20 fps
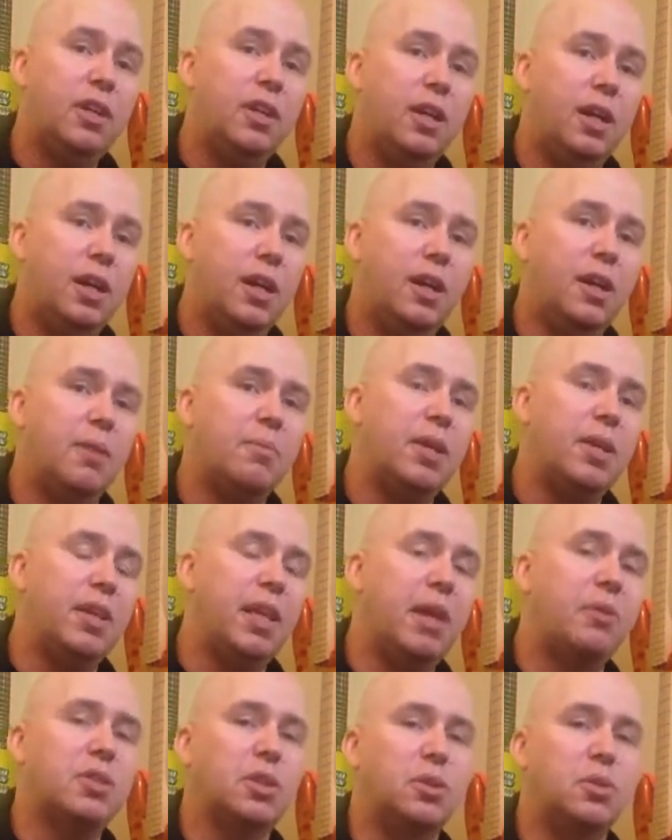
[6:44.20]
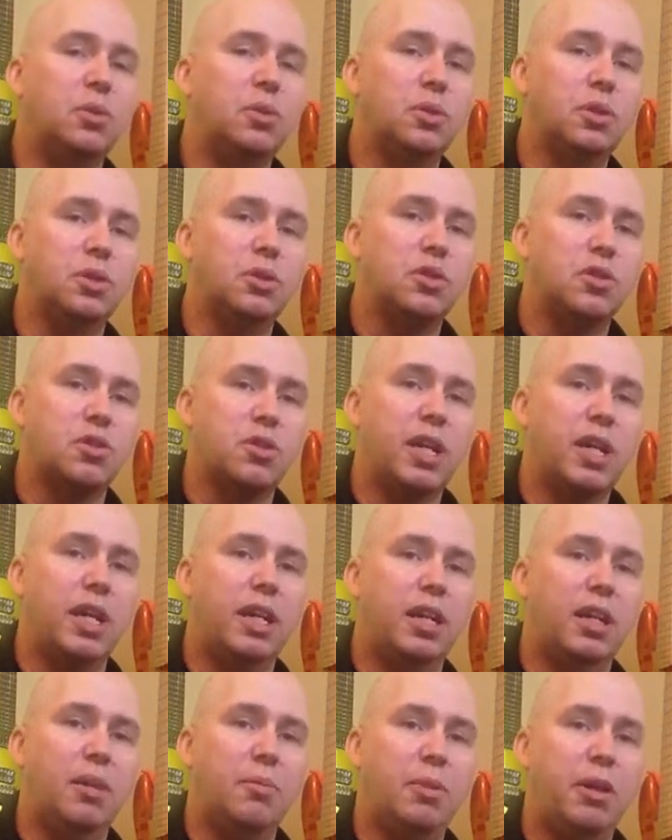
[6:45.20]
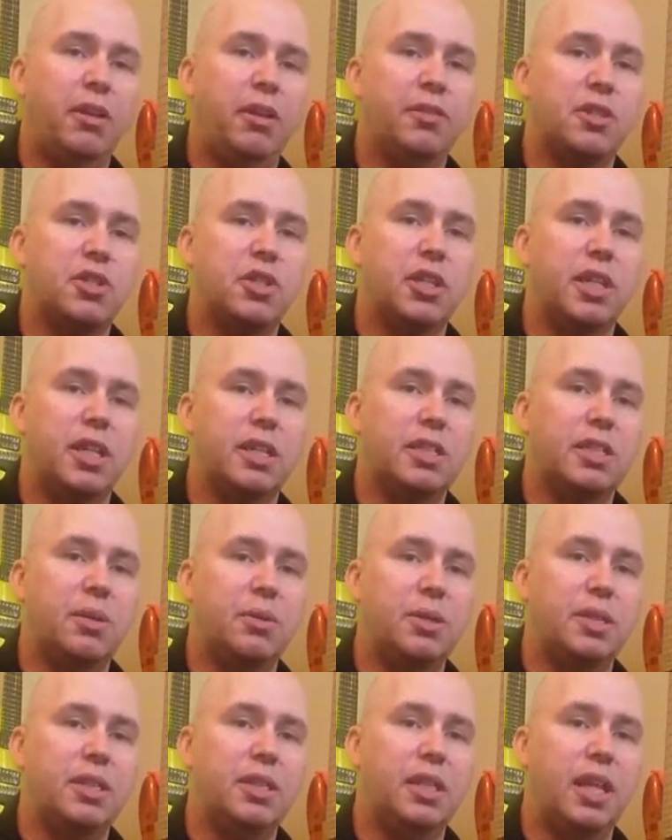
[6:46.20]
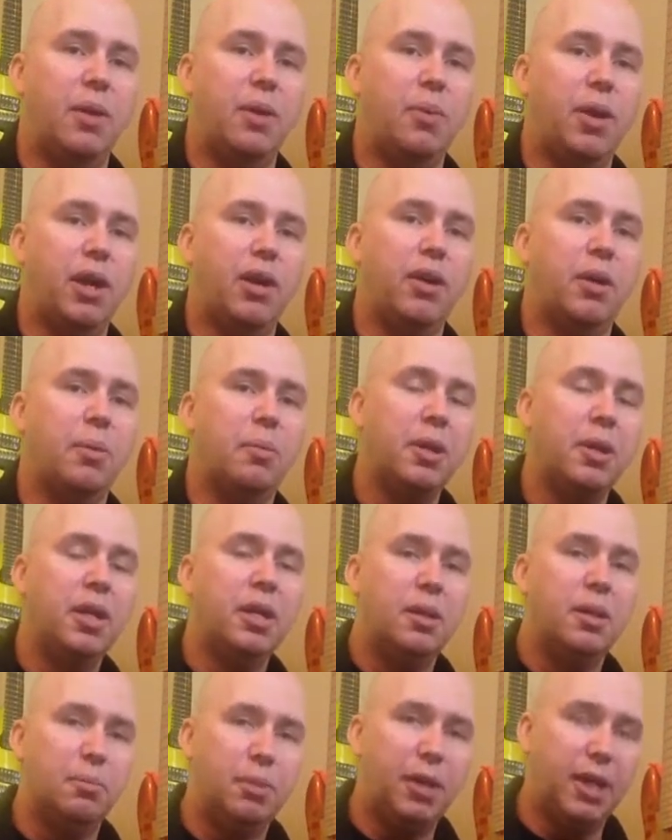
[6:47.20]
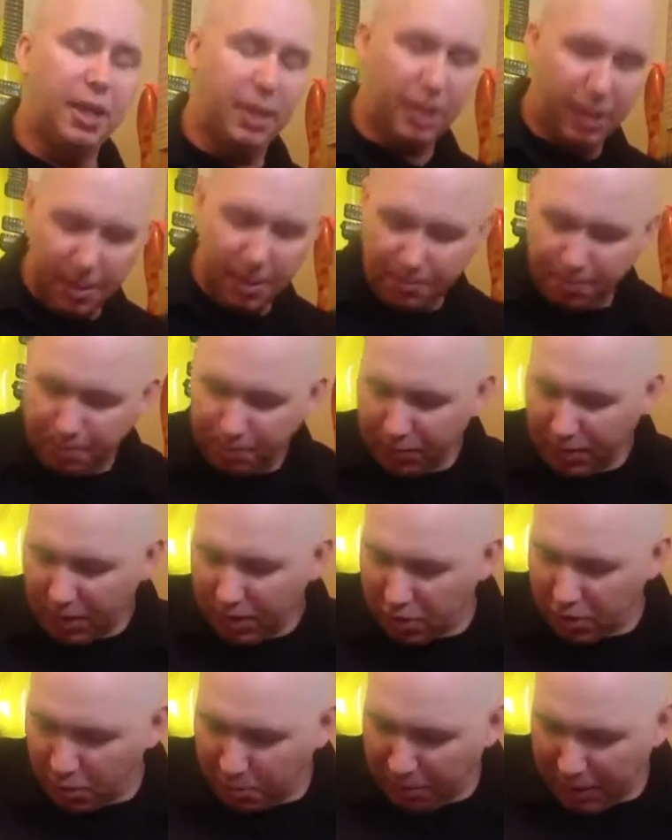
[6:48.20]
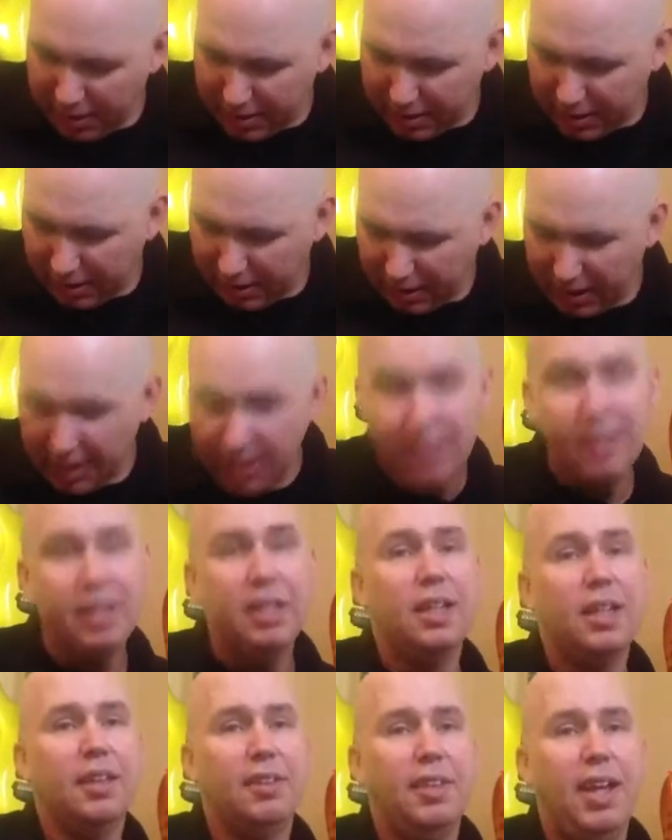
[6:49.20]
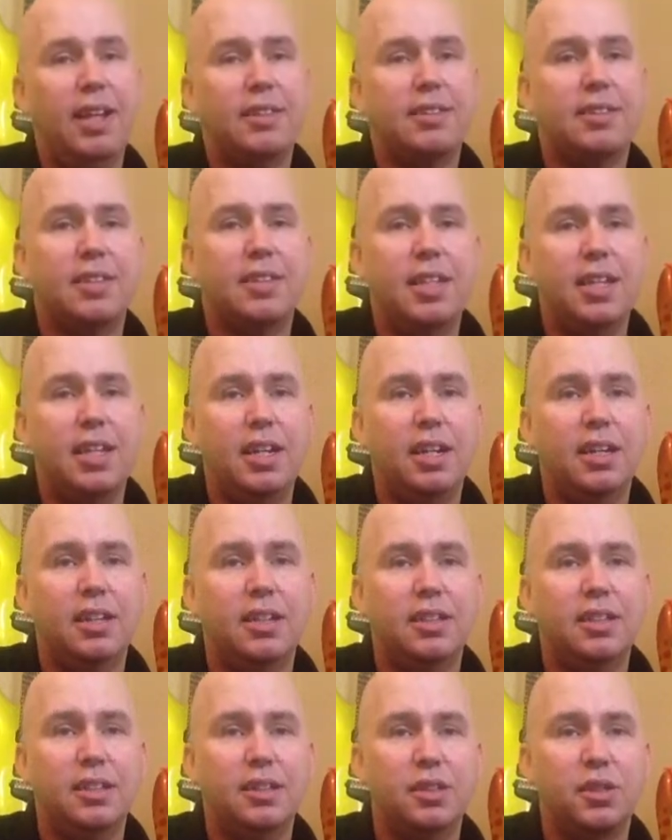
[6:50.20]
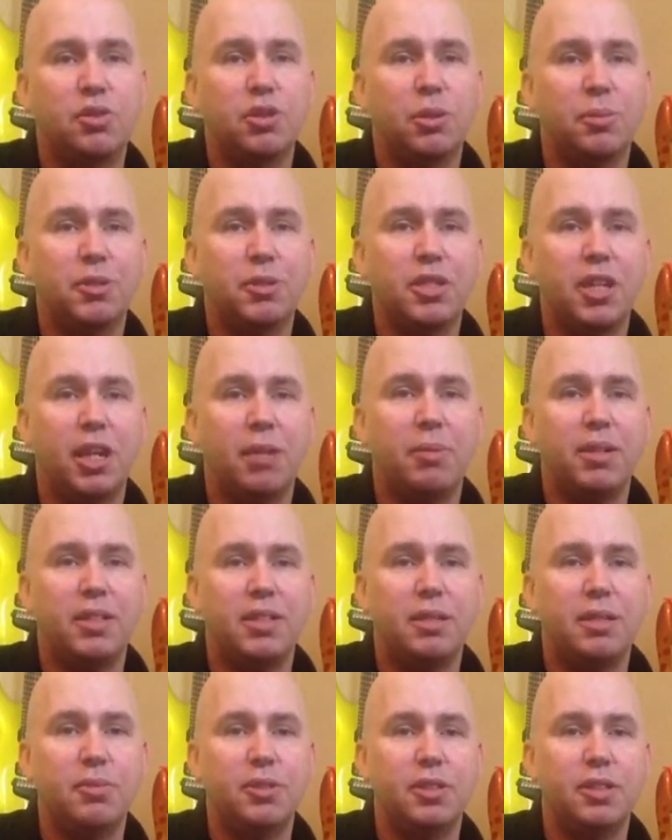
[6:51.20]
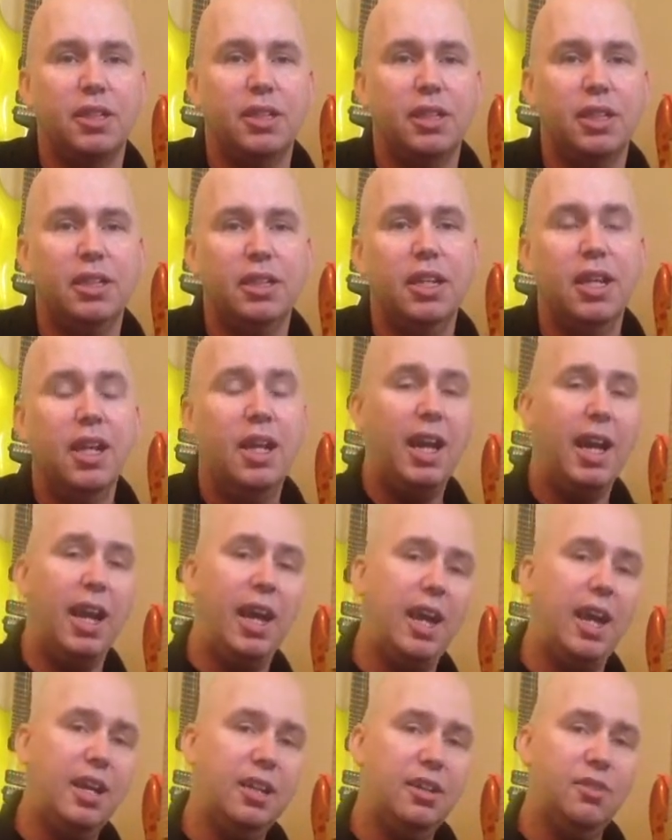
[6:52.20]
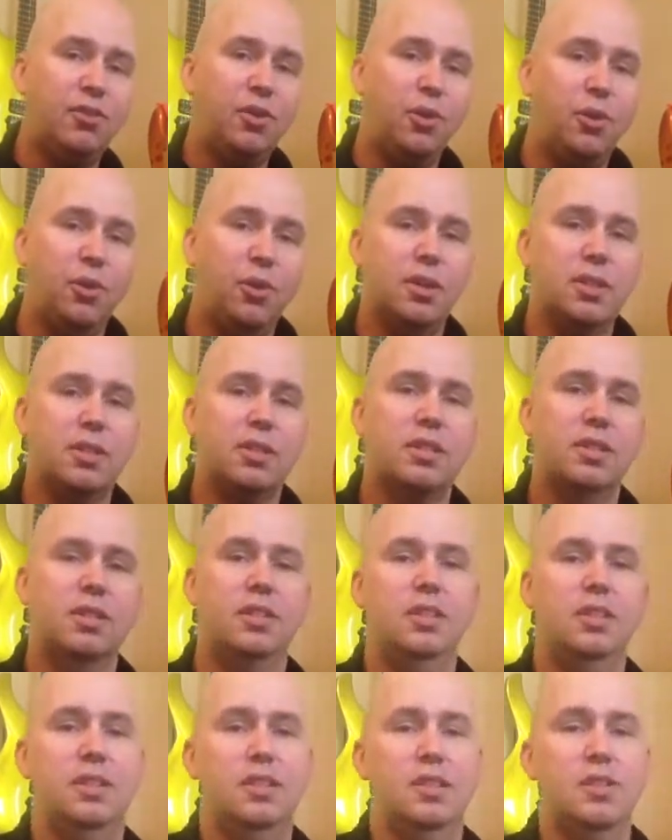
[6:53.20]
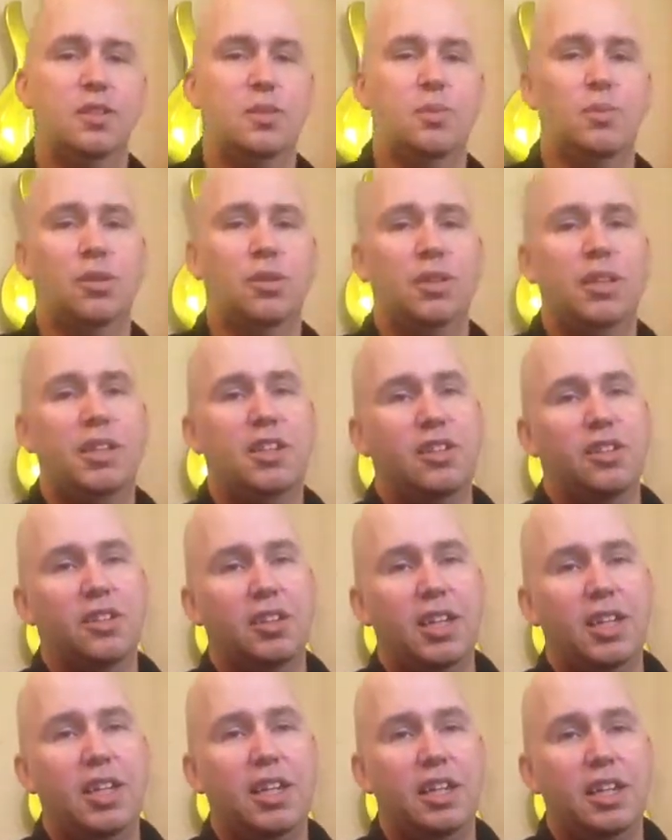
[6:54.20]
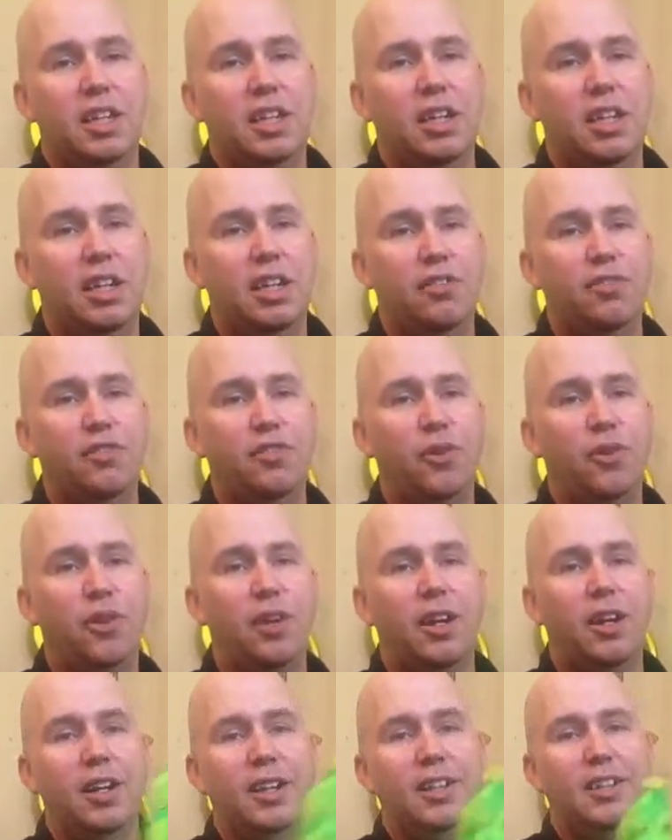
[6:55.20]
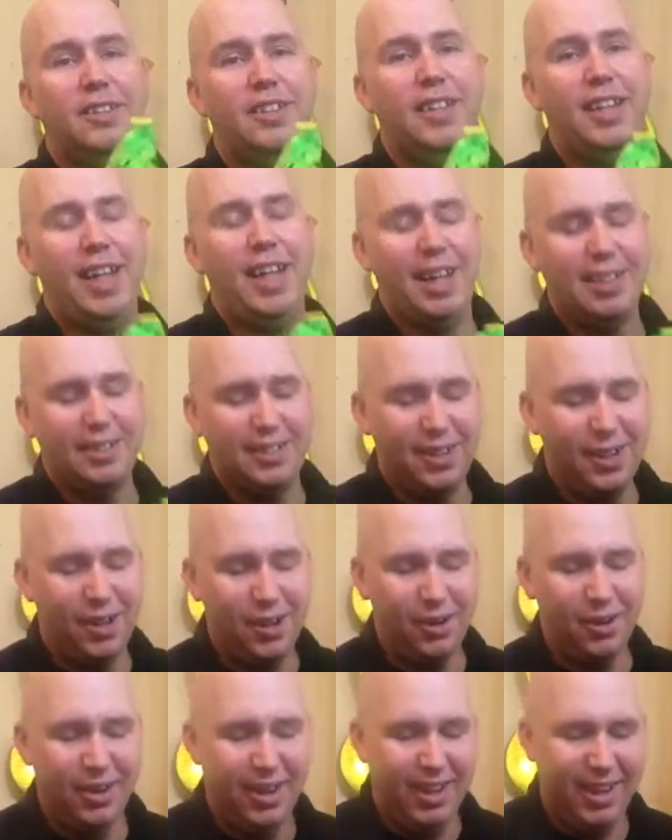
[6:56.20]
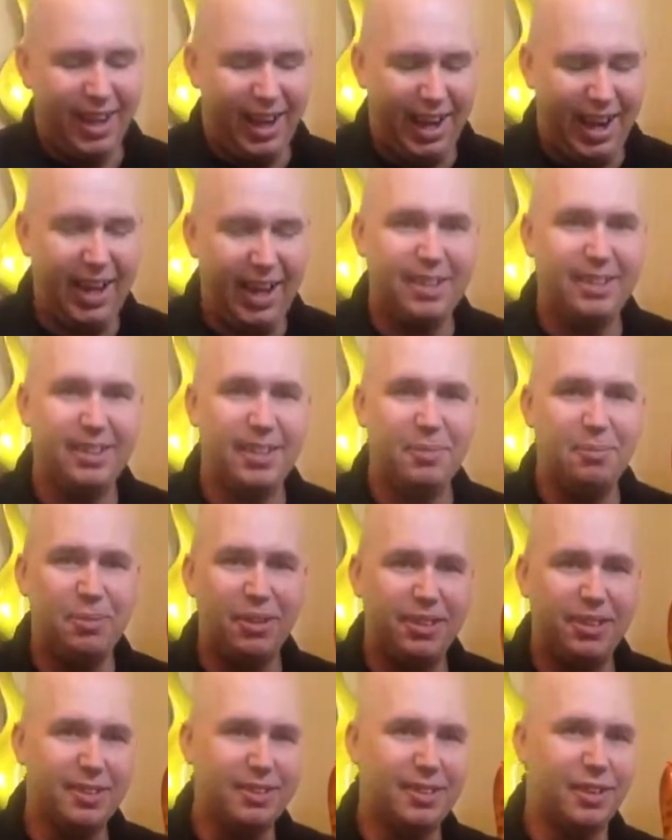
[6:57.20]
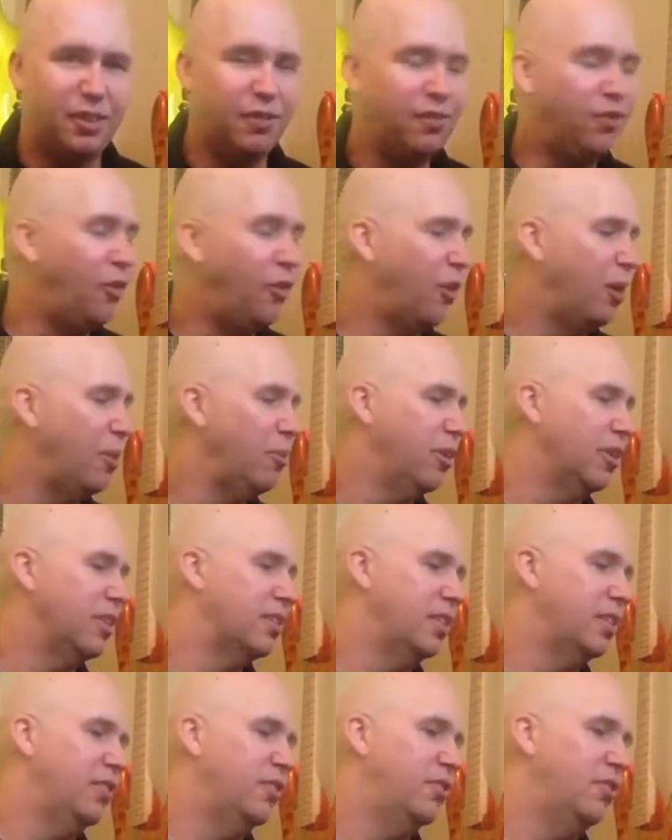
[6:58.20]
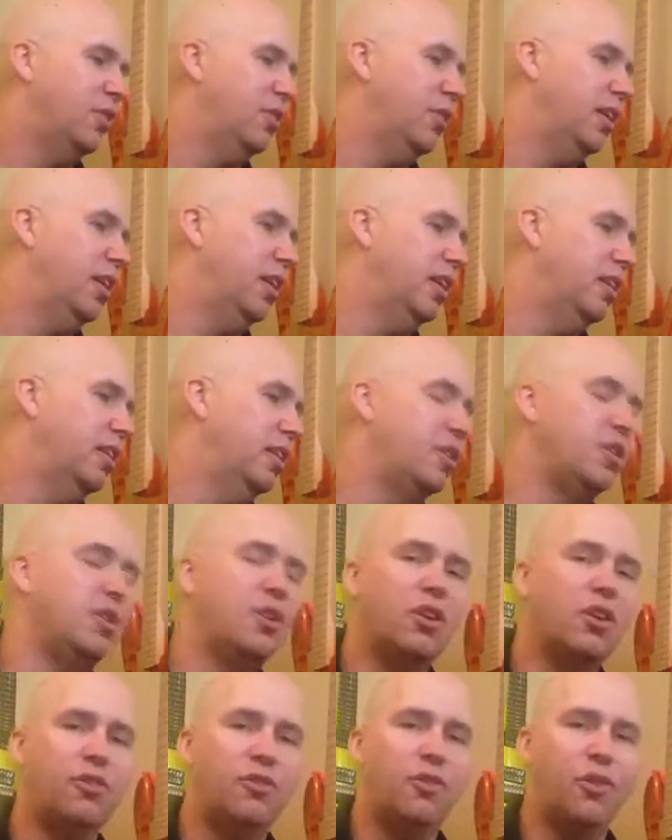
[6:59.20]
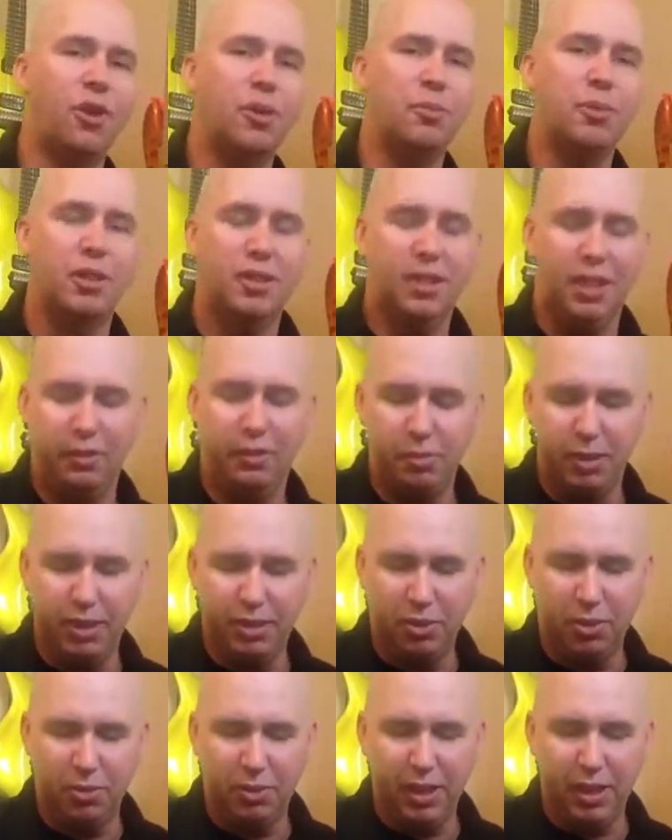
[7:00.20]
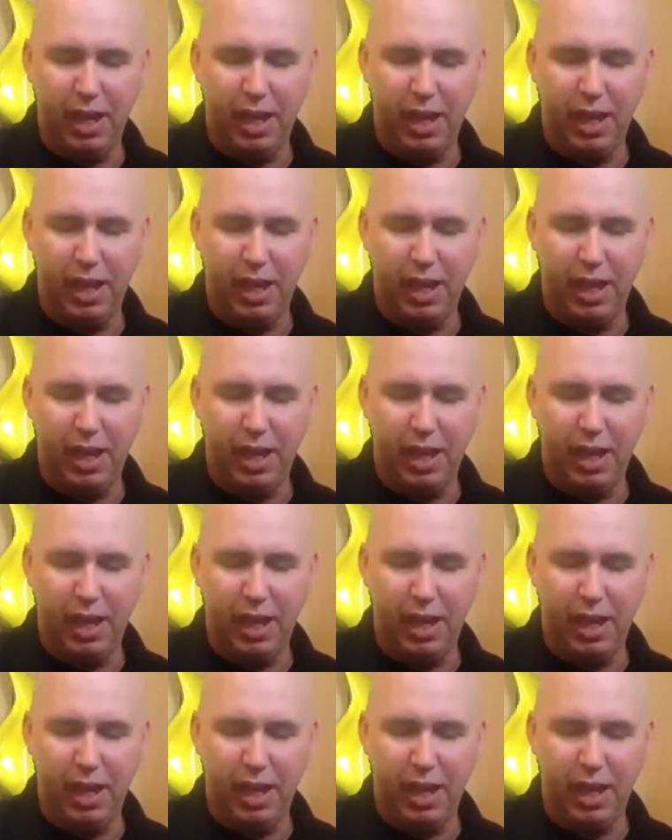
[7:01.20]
Um, and that was a cool little trick. I may have to show you guys how we did that wire up. But um, so basically, that's the, uh, the triple shot by Seymour Duncan. And of course, the swirly-durly N4. So you guys know, I actually put this on the forum once, in for, uh, the Nuno forum, and everybody told me they